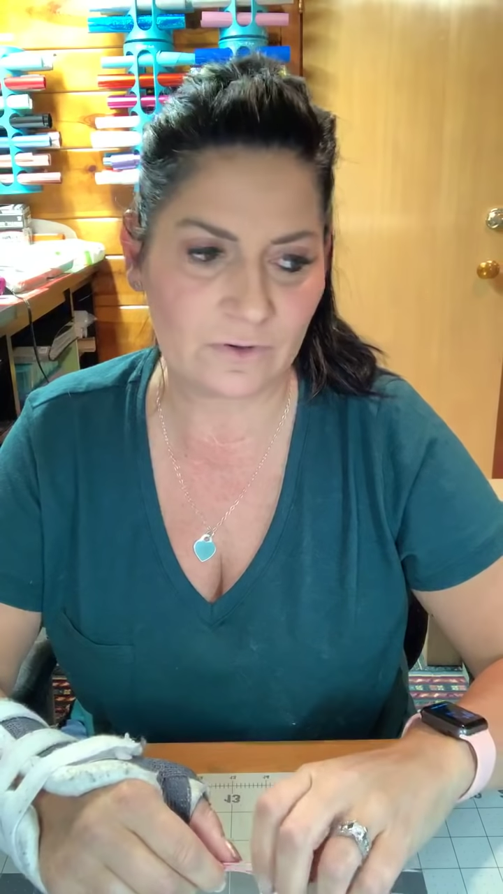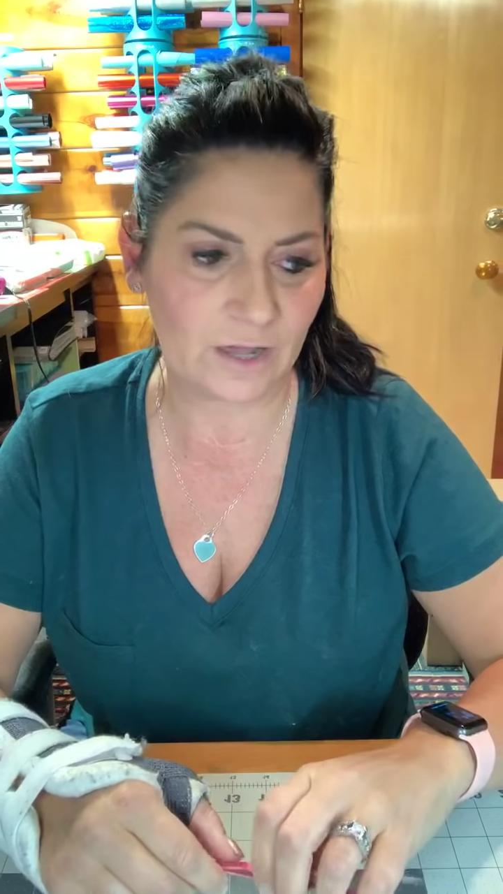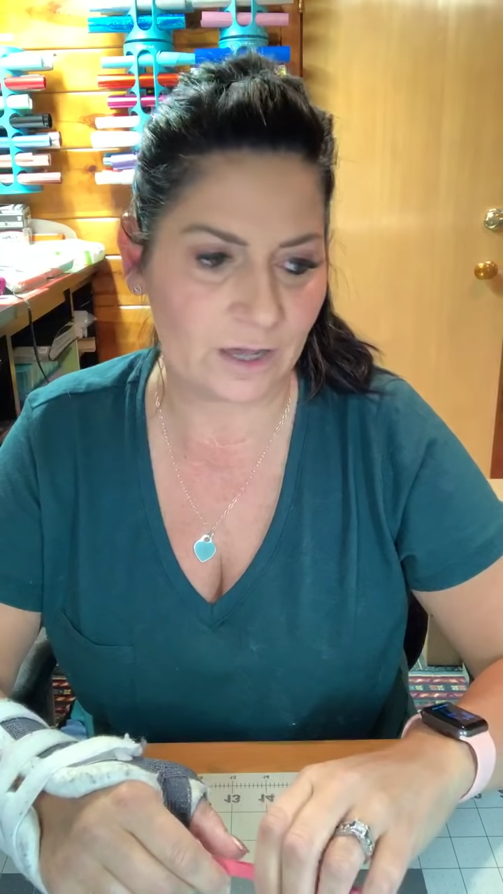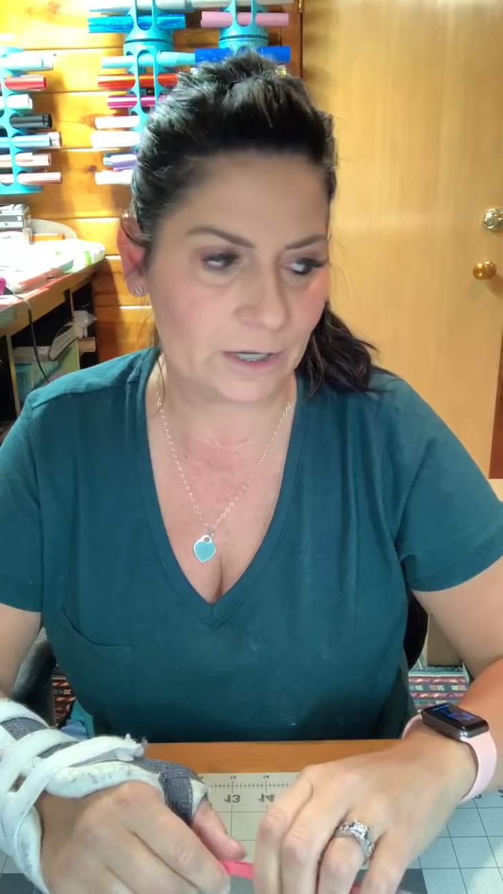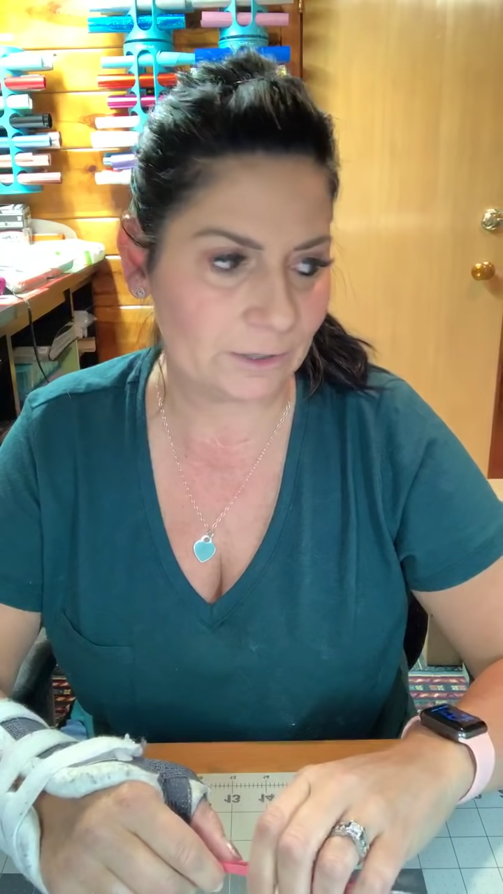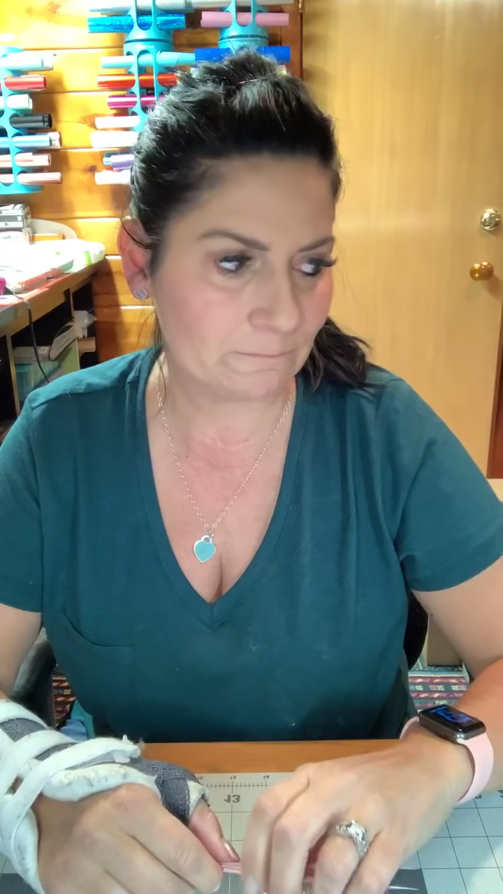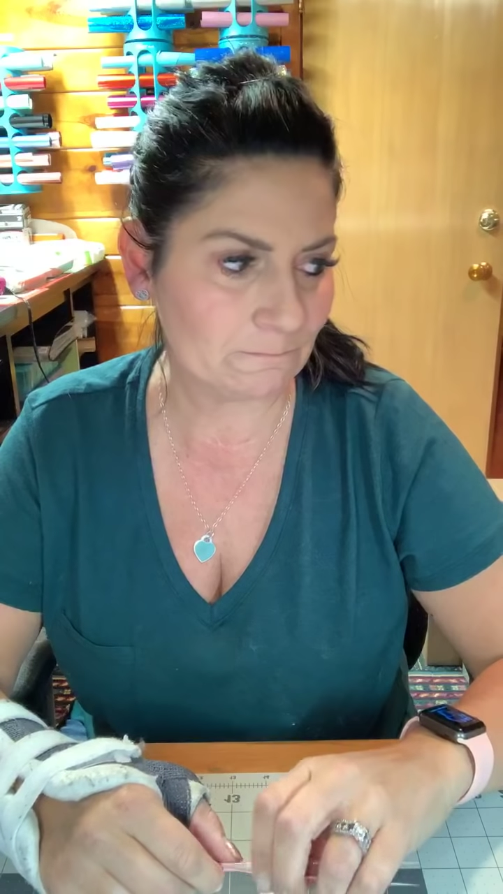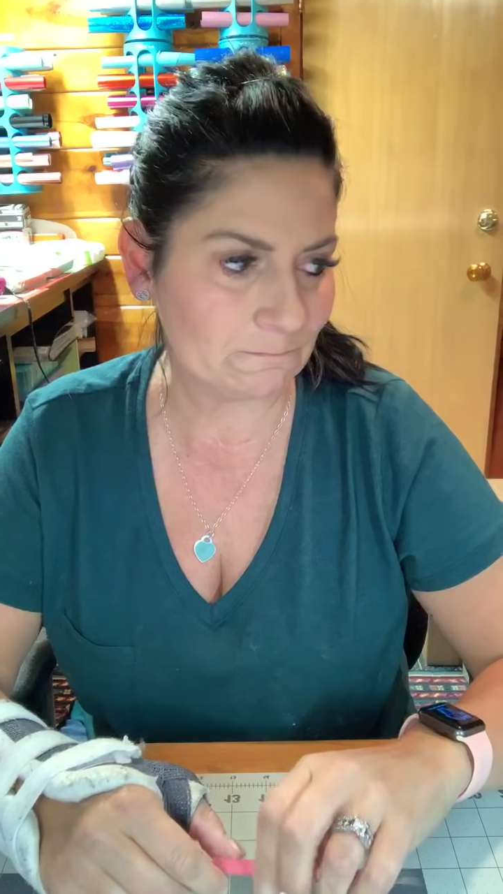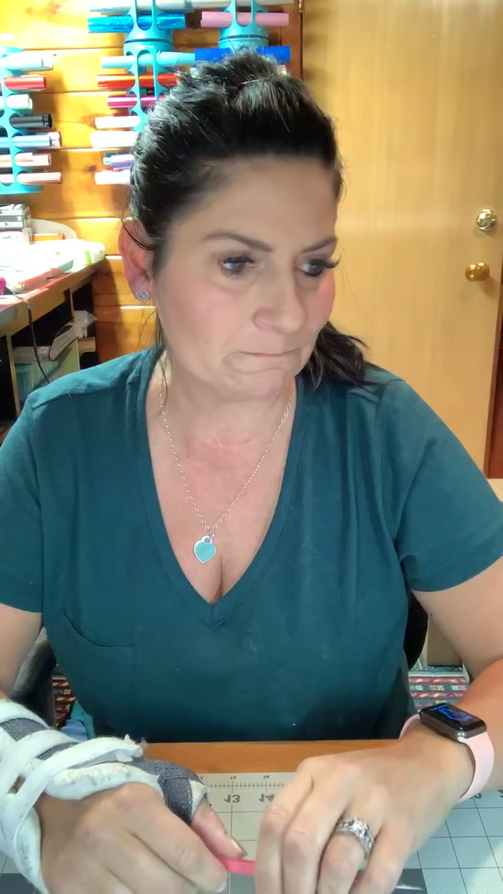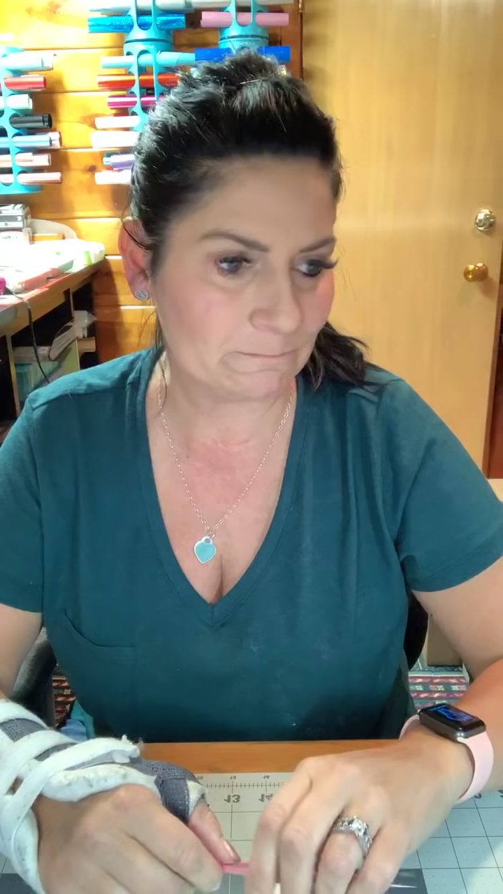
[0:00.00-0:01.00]

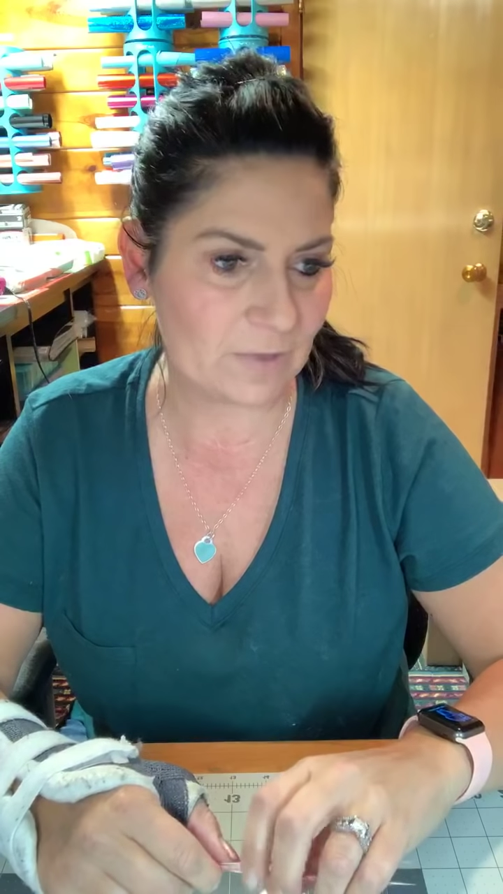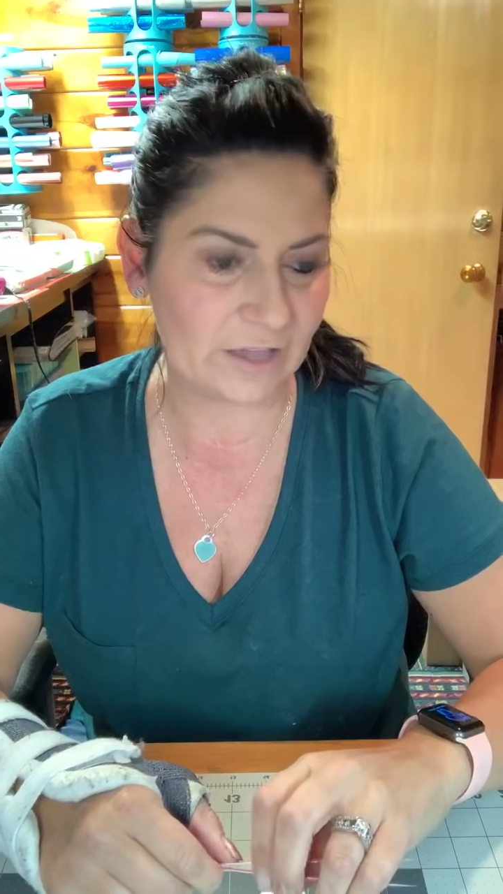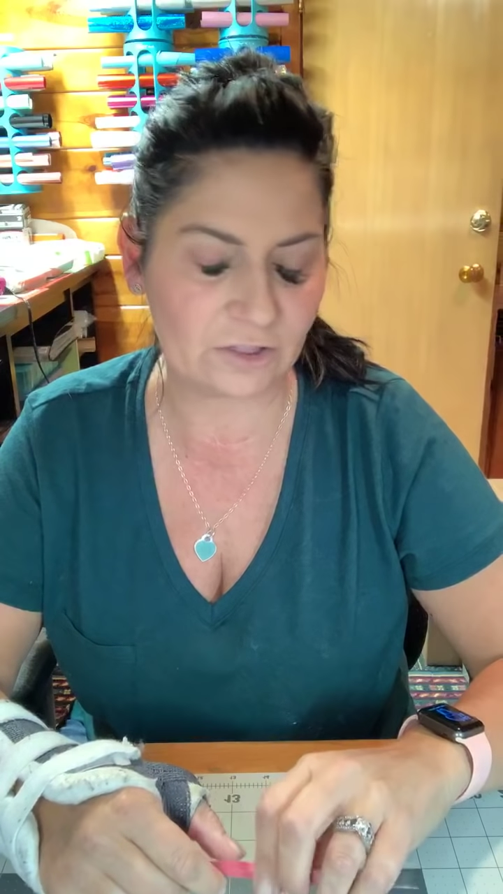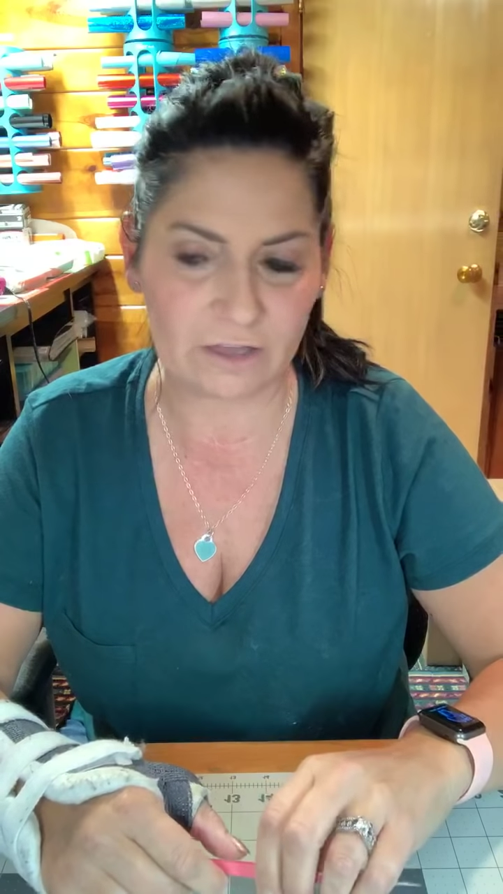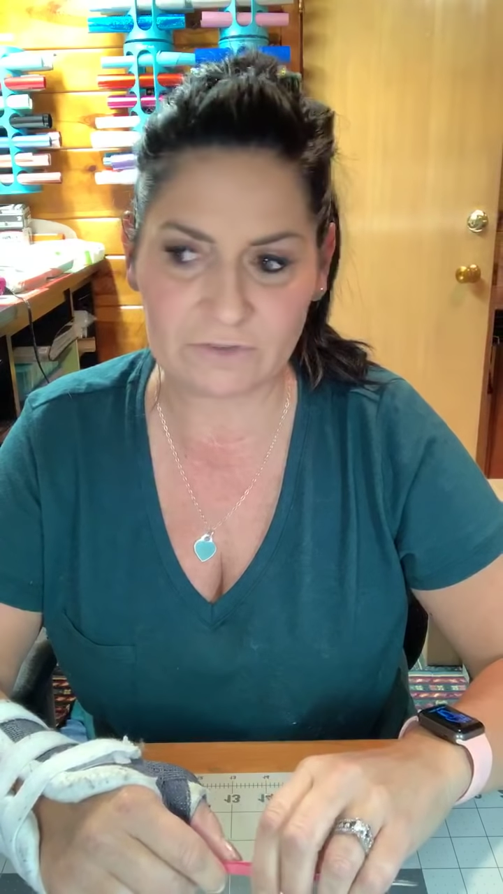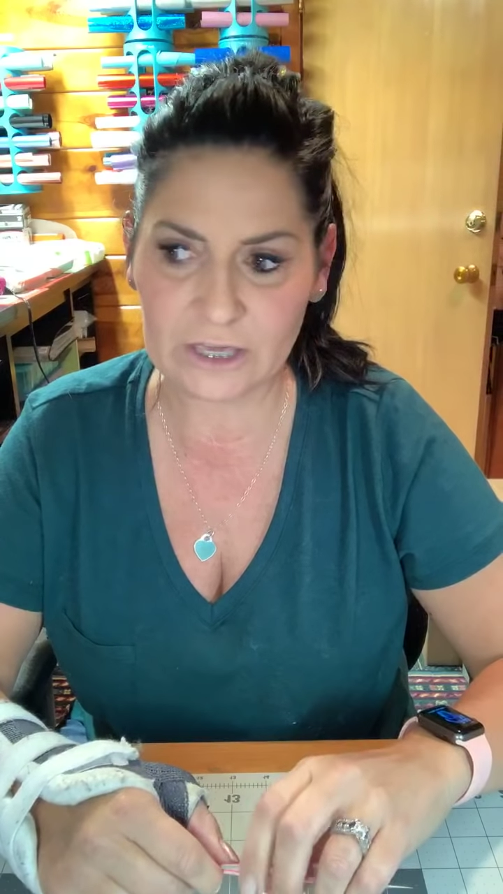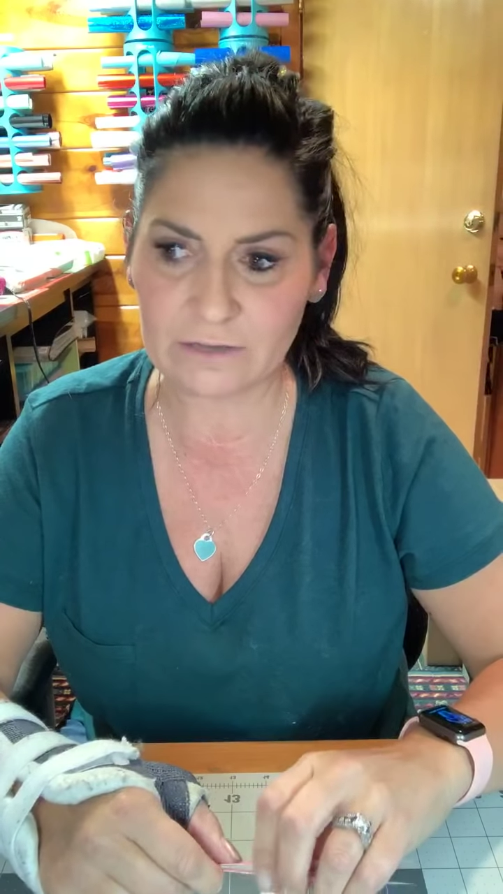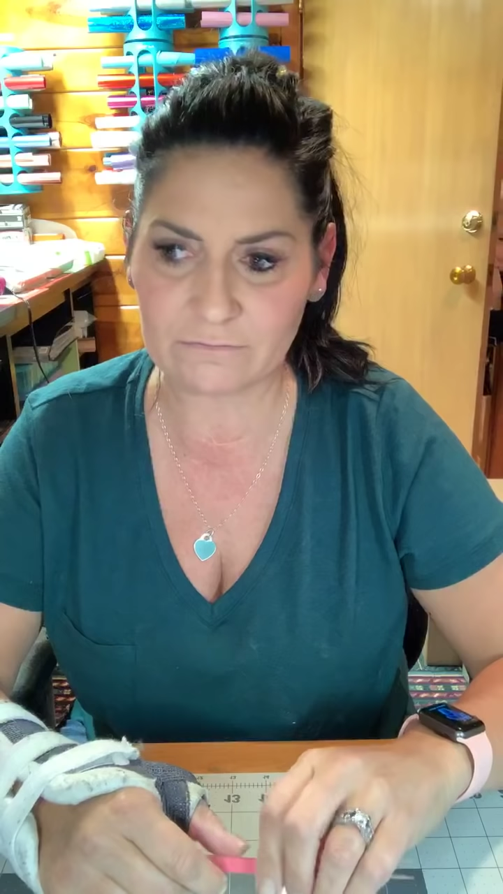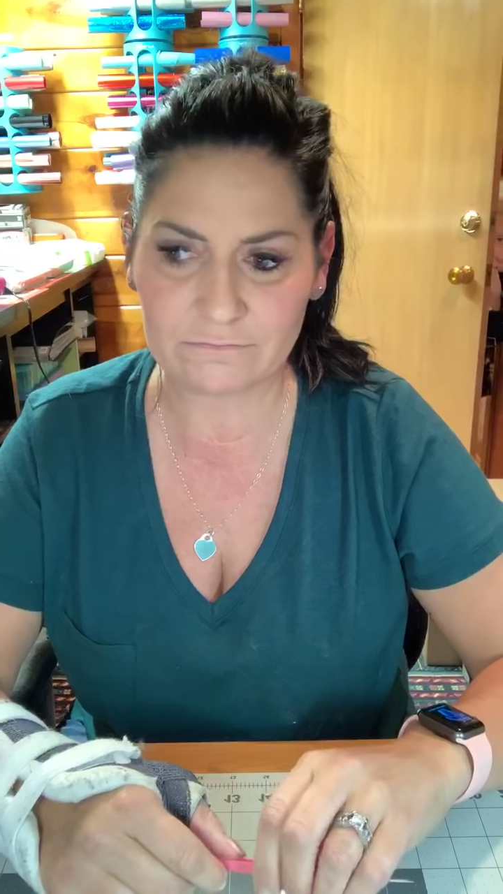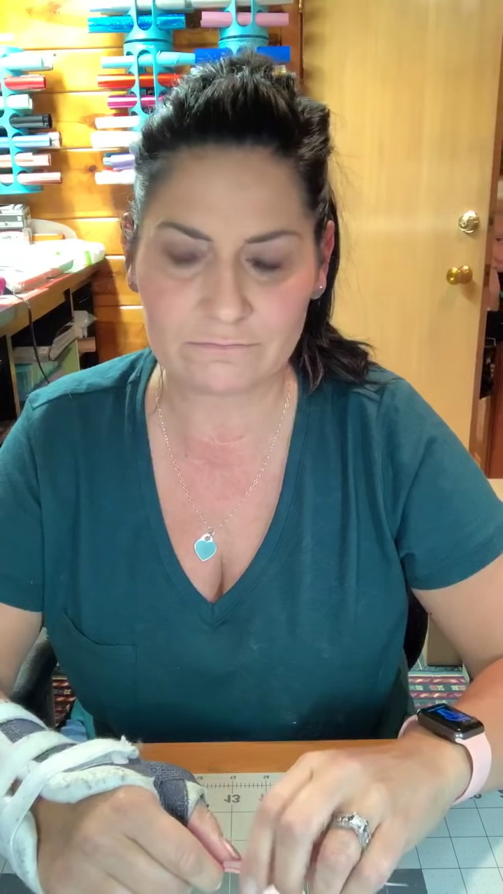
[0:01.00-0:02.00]
I love it.